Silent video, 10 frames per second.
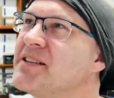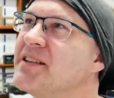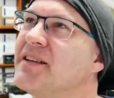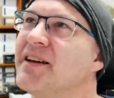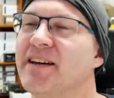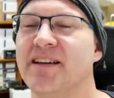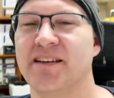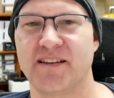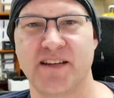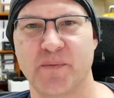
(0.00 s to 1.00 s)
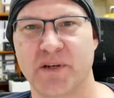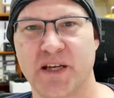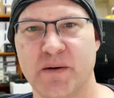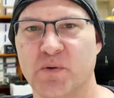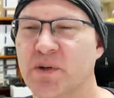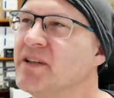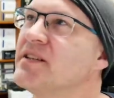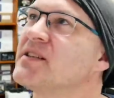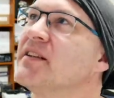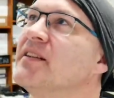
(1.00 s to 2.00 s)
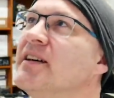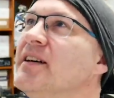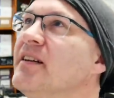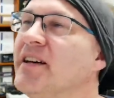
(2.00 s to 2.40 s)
Sunday and then it became a windy Sunday.